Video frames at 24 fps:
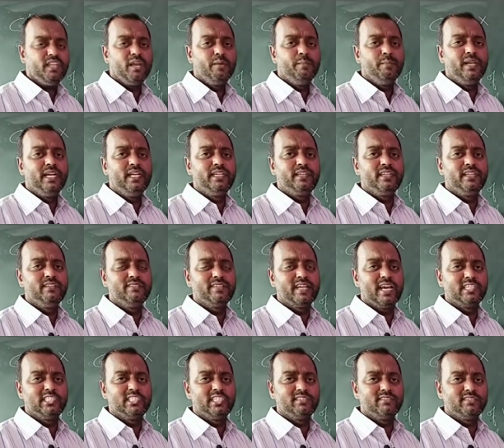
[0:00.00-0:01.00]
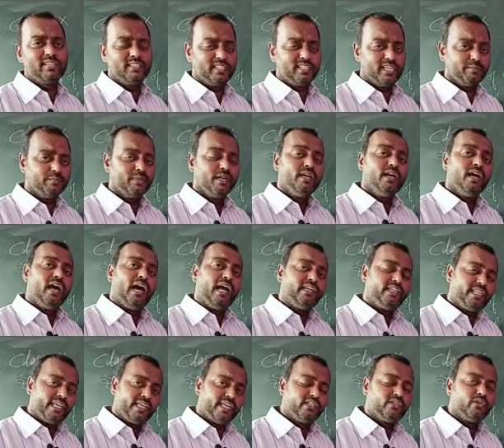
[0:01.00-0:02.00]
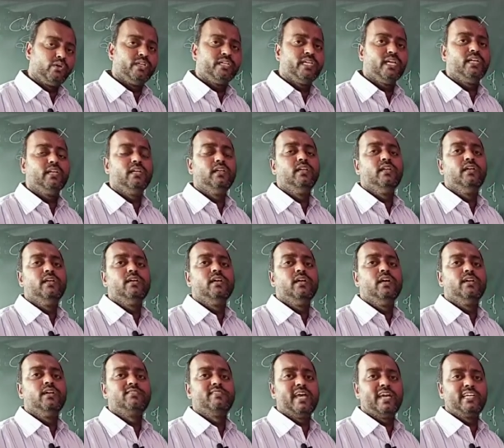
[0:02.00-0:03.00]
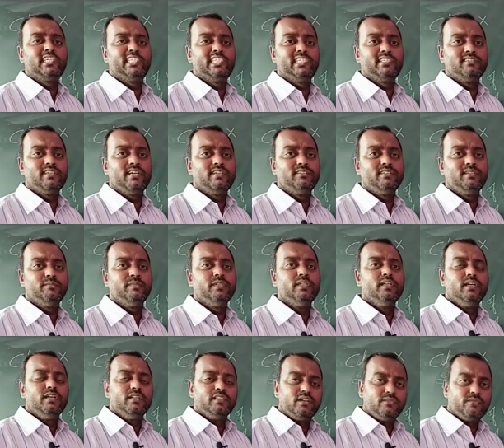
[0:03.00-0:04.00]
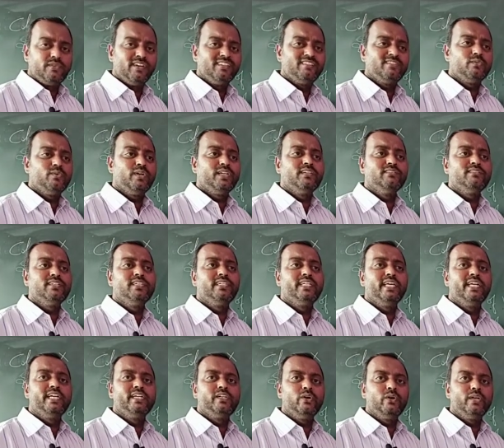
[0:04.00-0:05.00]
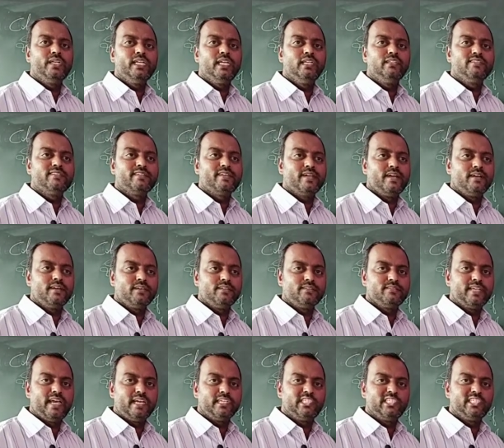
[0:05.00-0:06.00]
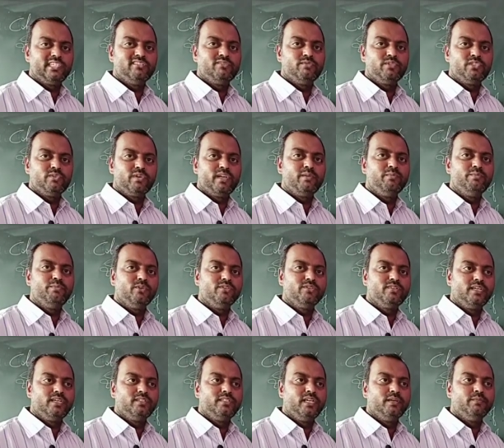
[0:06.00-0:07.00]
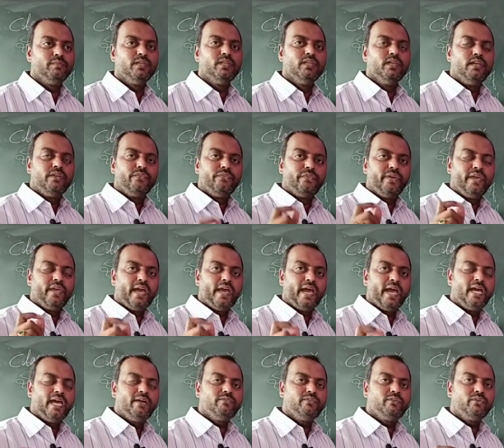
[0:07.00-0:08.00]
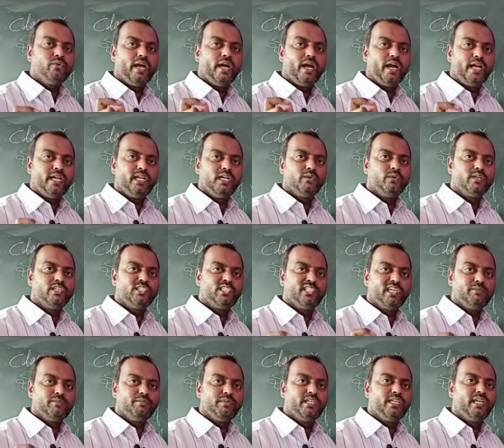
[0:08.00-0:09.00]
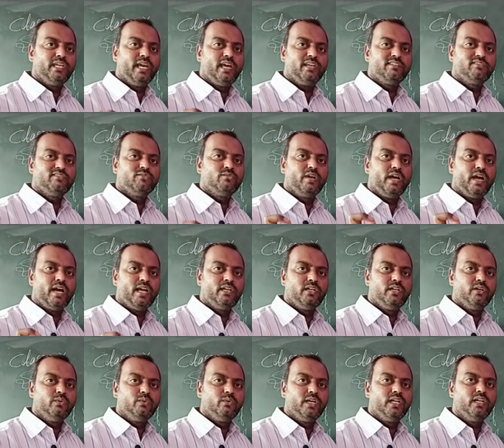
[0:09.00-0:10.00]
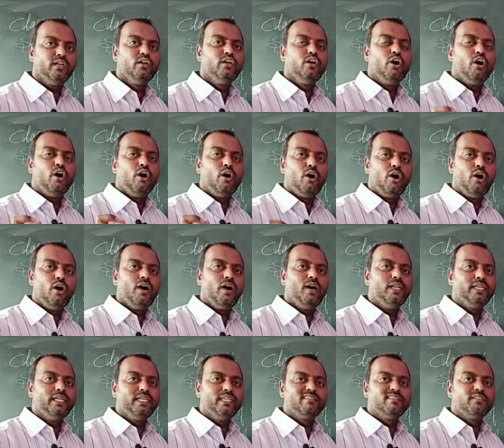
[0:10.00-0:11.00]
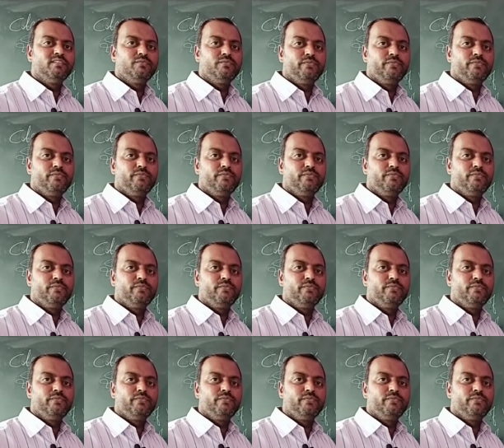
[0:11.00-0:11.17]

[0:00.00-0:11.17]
military sanctions on them, and territorial sanctions on them. The first one is the territorial sanctions which were imposed on them. They have to hand over, Germany has to hand over all its